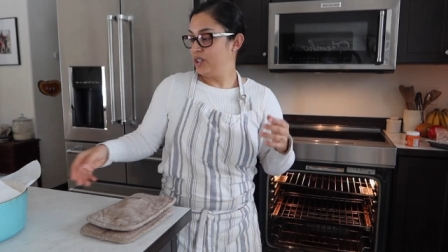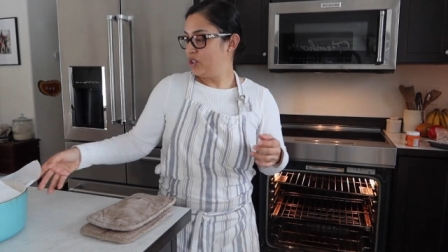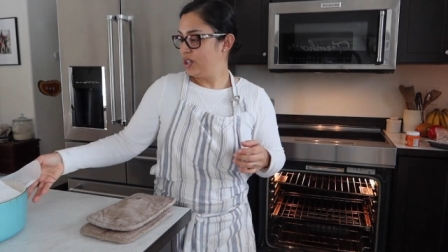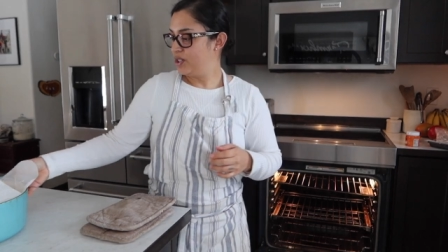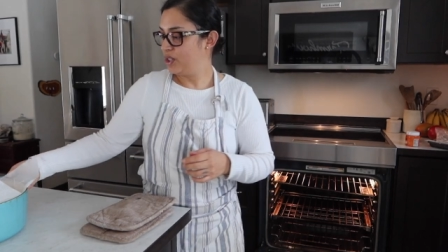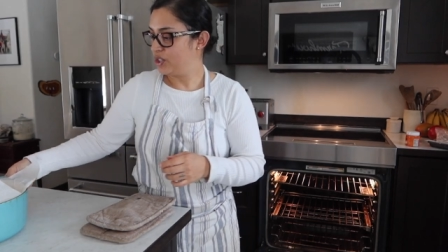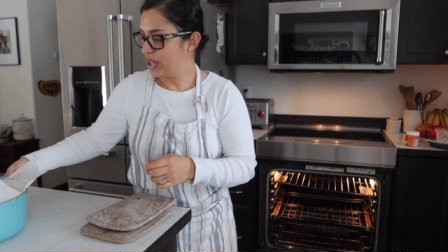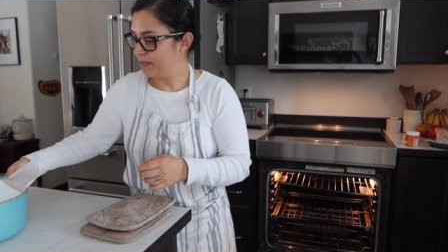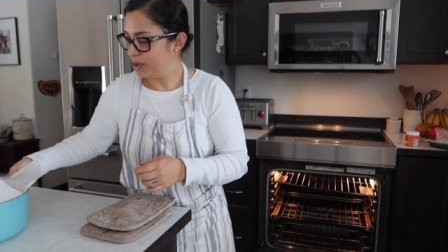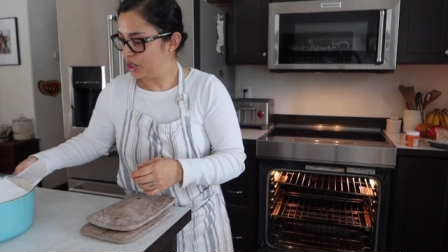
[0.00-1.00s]
adjust your
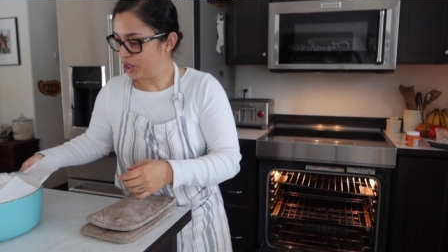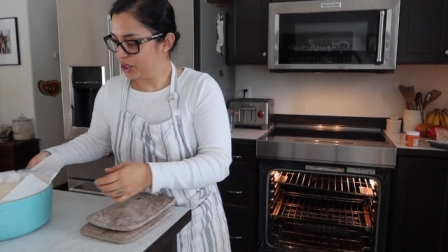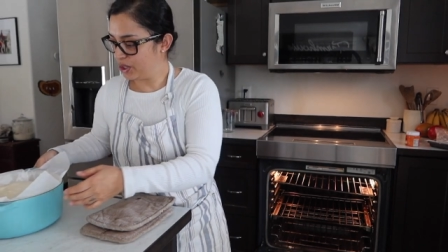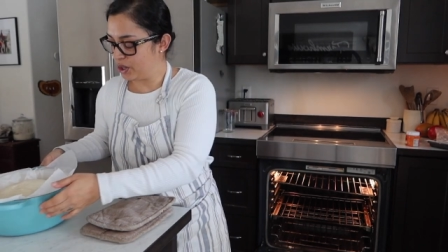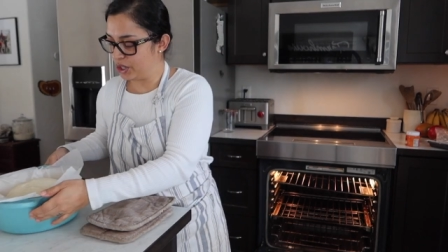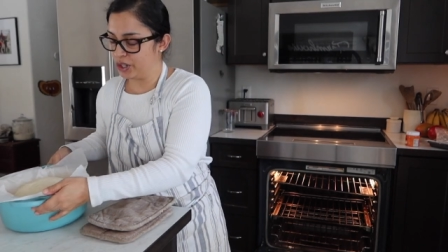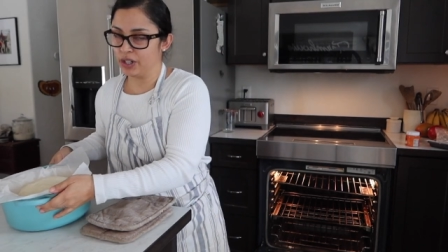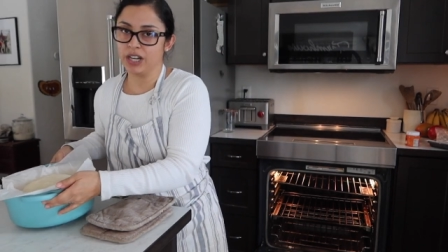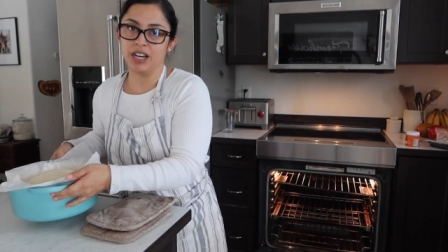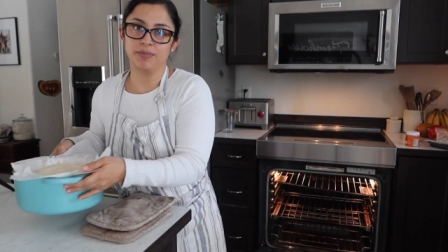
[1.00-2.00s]
temperature or
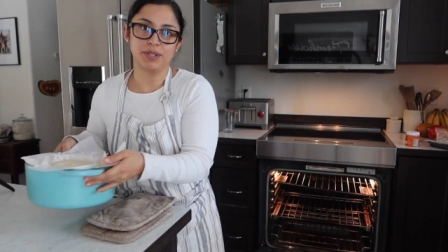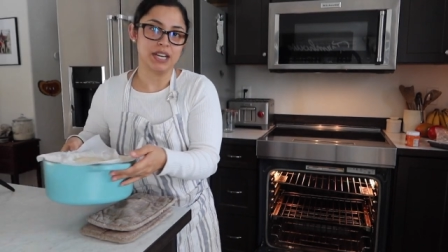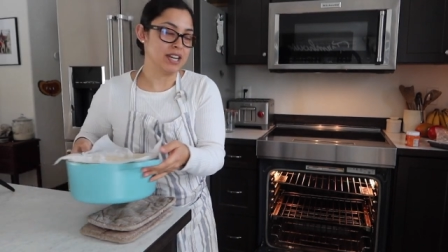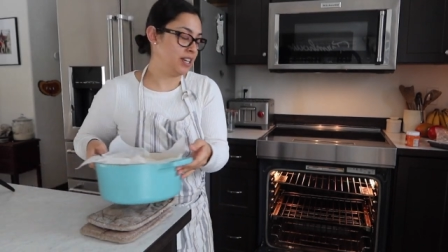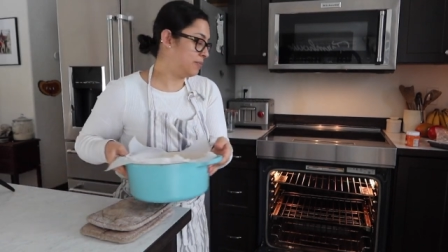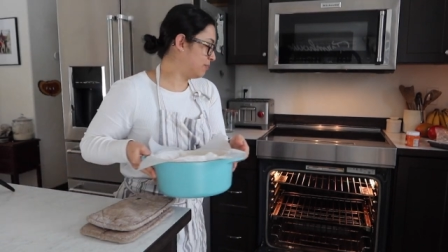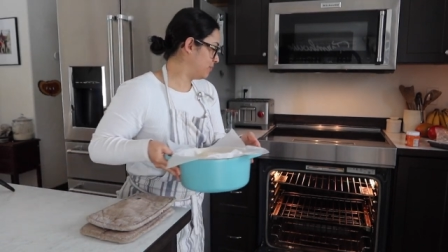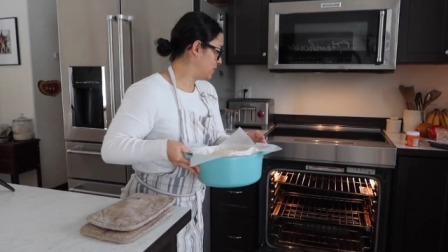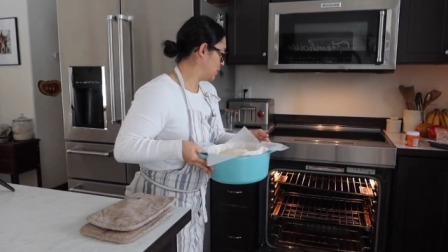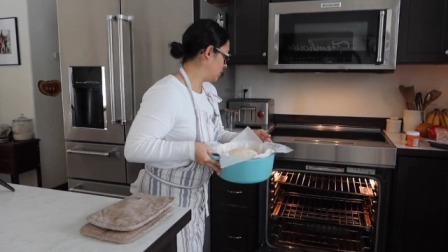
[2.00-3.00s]
your
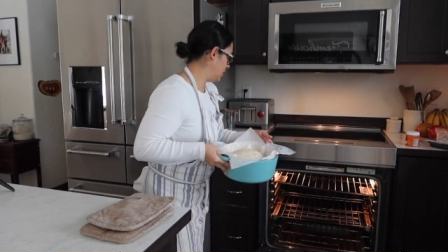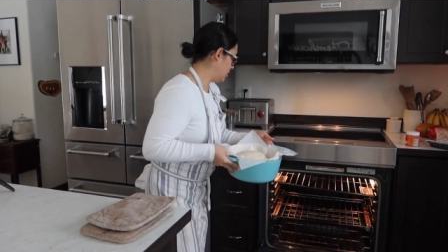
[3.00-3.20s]
time. We